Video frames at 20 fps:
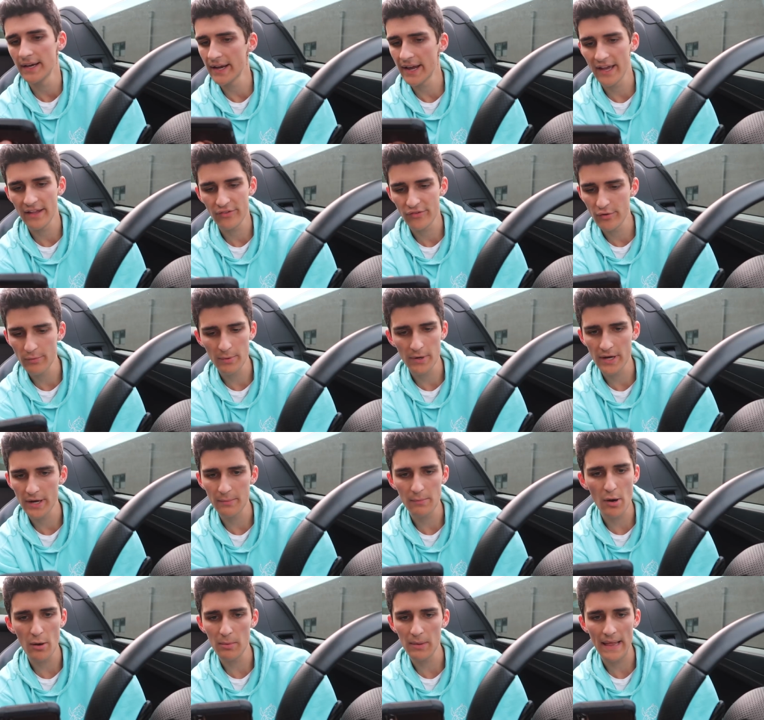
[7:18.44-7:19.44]
Again, super
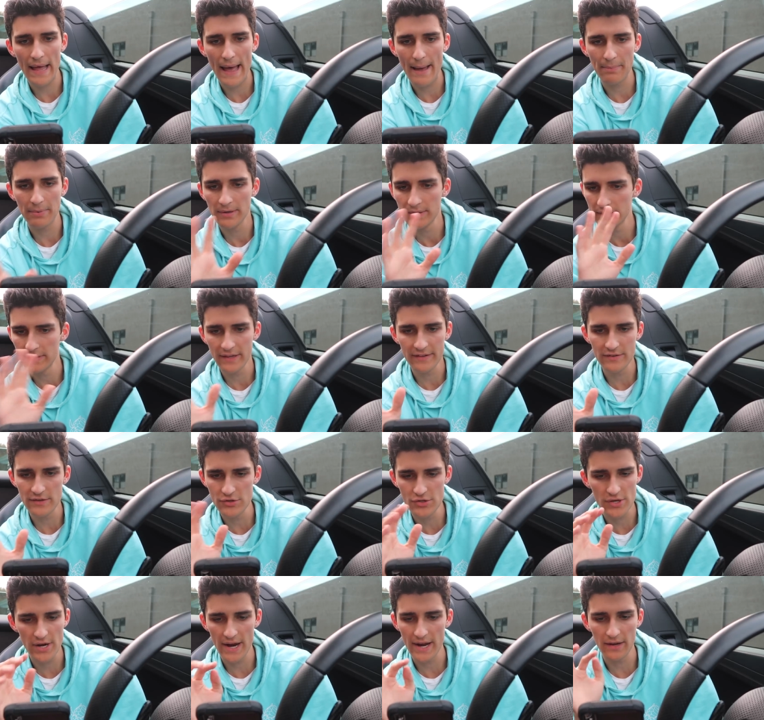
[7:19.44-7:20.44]
good mobile app lets
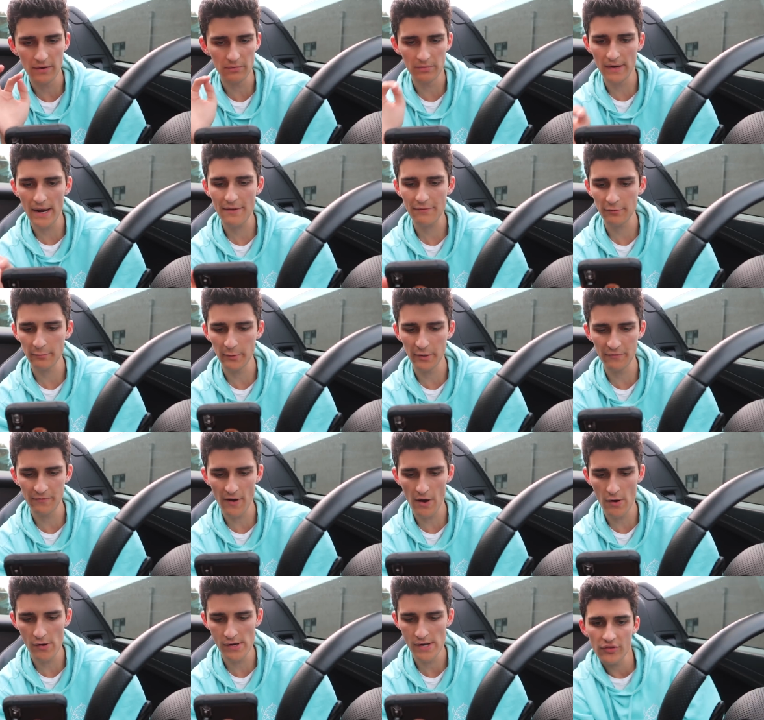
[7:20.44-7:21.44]
you trade right from your
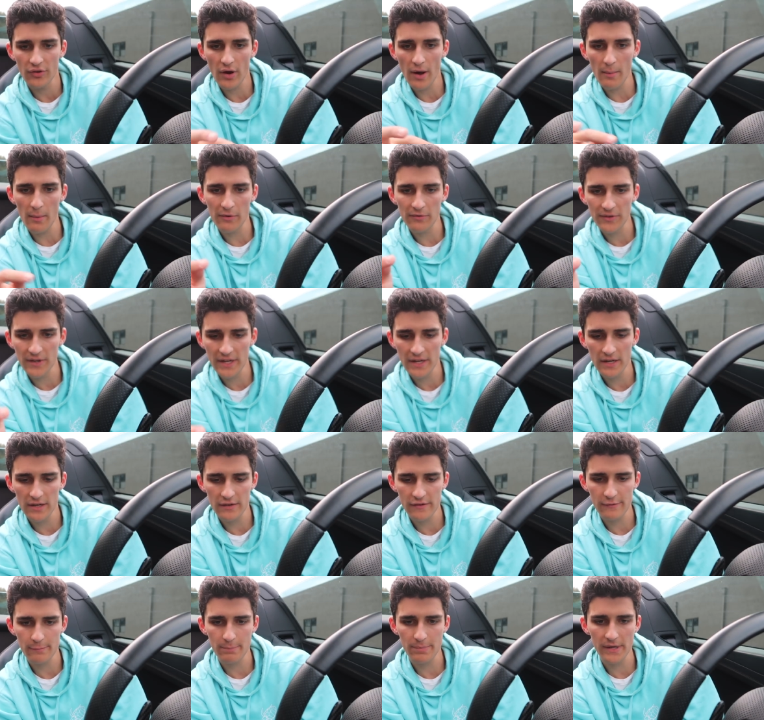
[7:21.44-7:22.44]
phone. So come over here
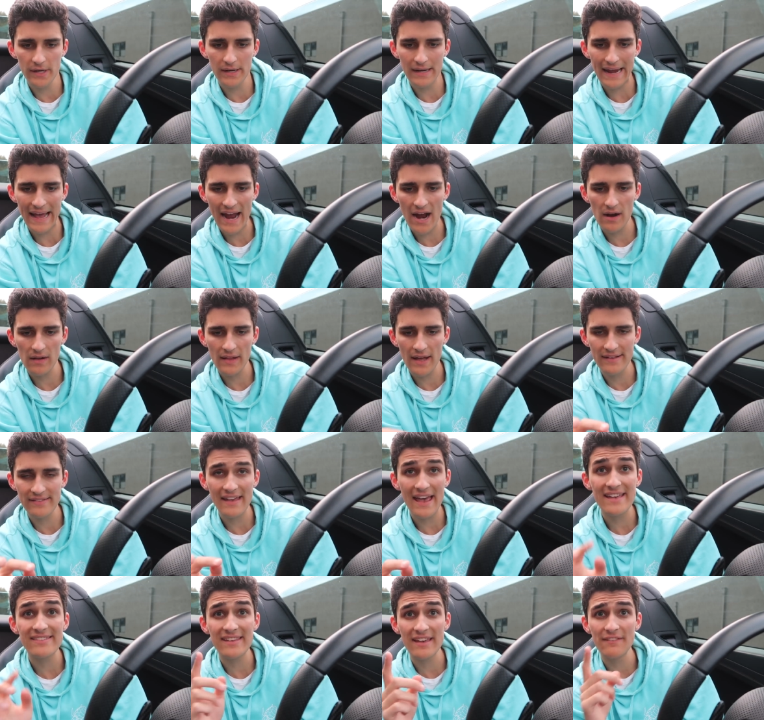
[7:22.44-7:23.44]
to Spirit Airlines
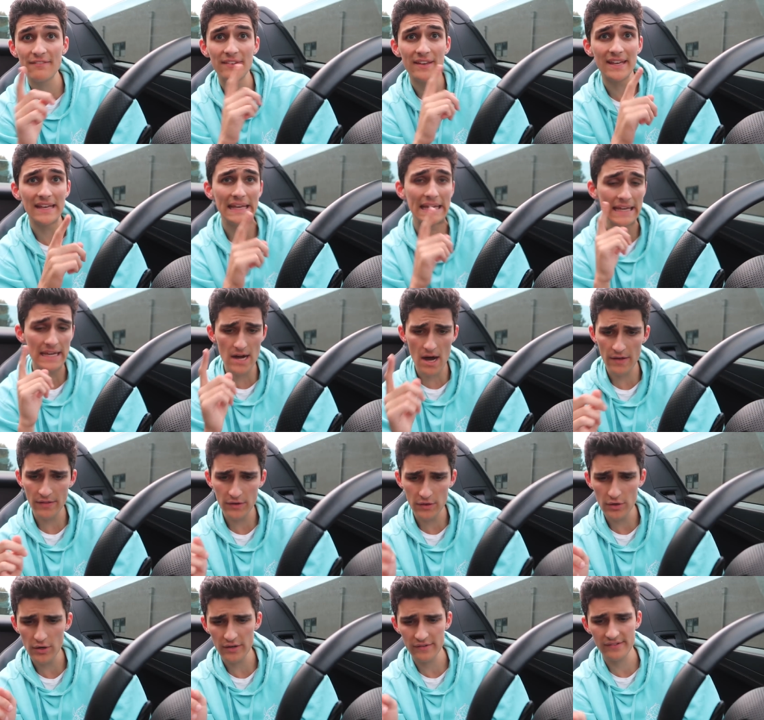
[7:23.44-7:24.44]
SAVE on
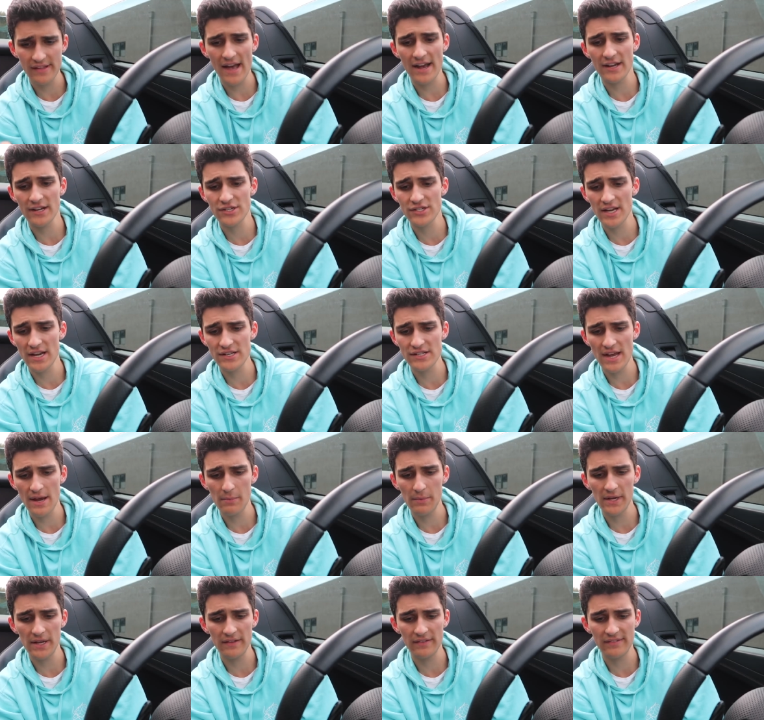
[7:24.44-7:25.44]
the New York Stock Exchange
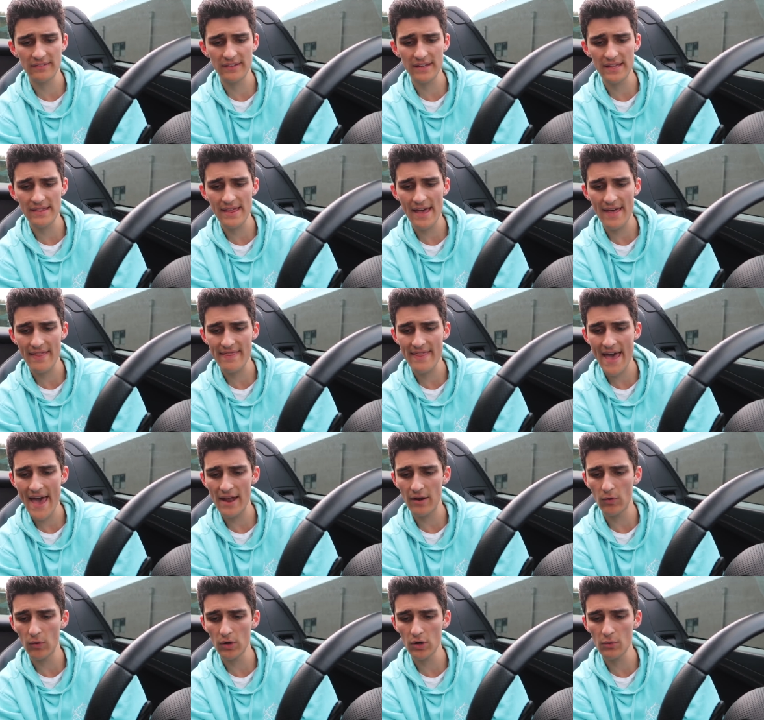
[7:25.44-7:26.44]
and we can see that
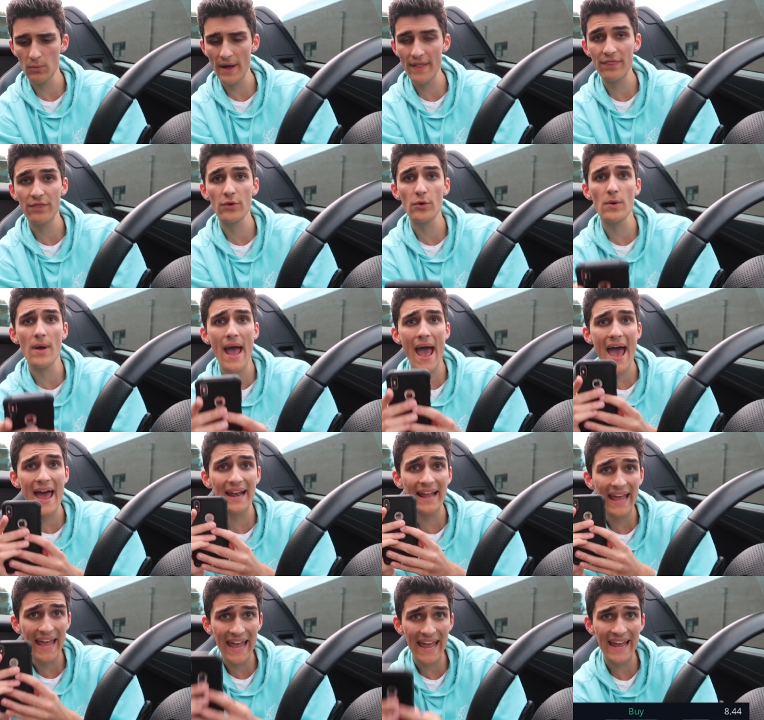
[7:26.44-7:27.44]
that order went through
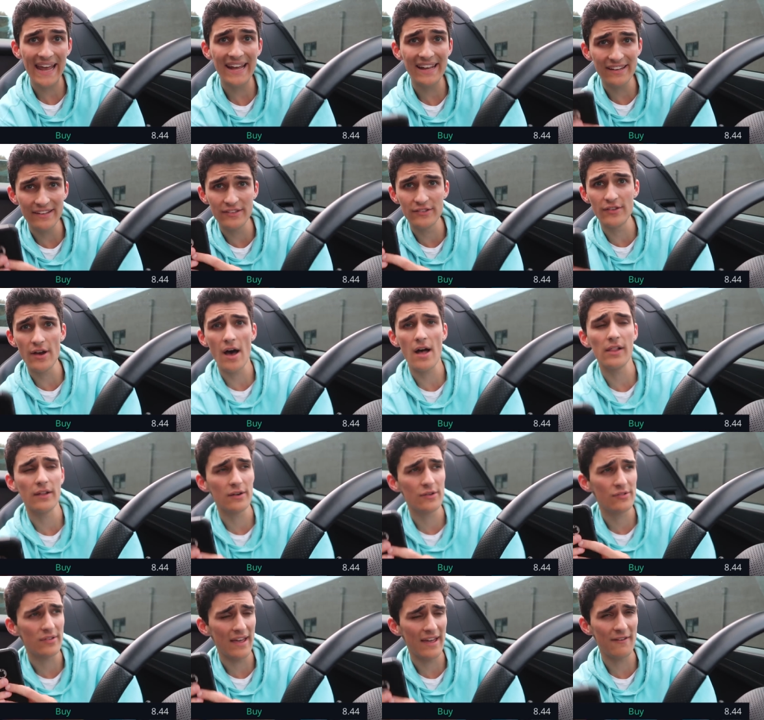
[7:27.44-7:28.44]
at
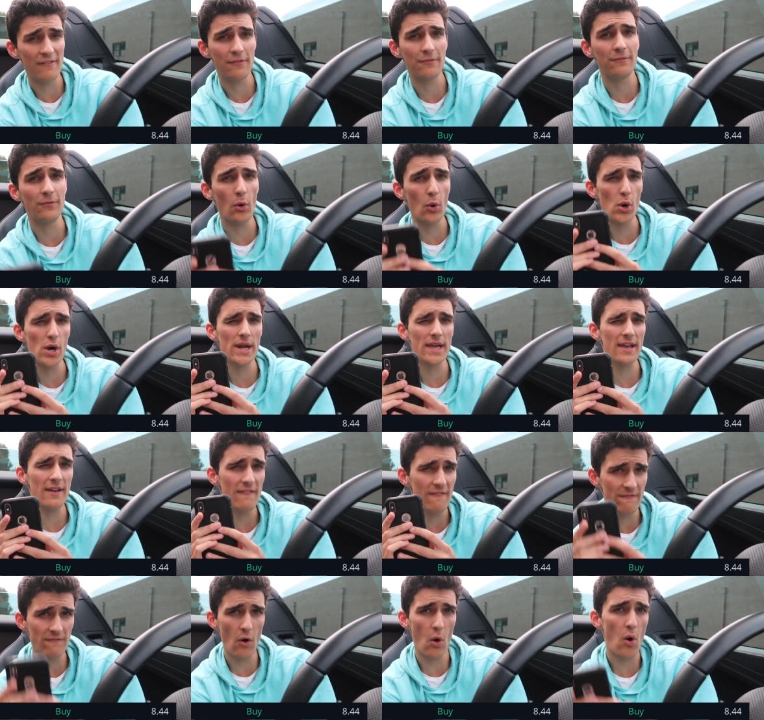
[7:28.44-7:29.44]

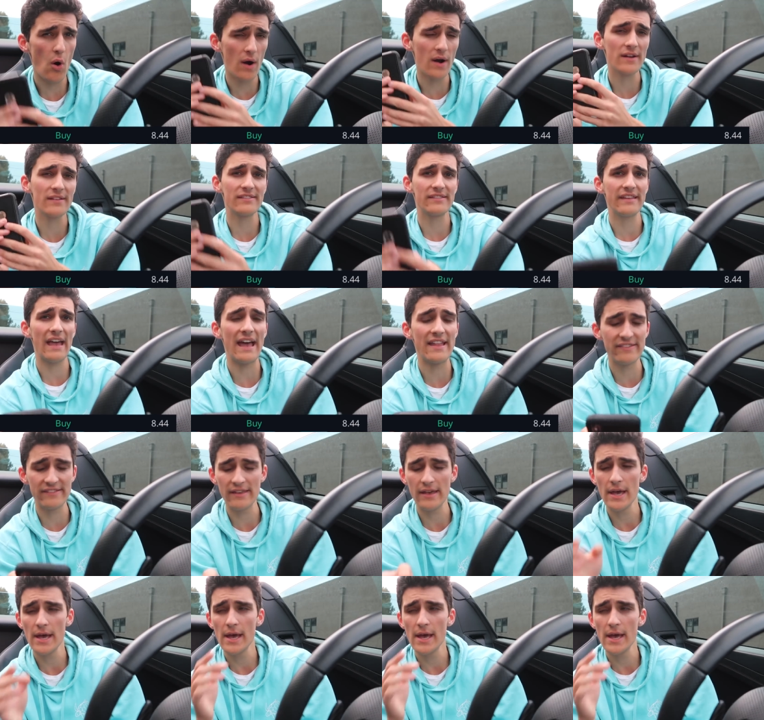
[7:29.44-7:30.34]
$8.44.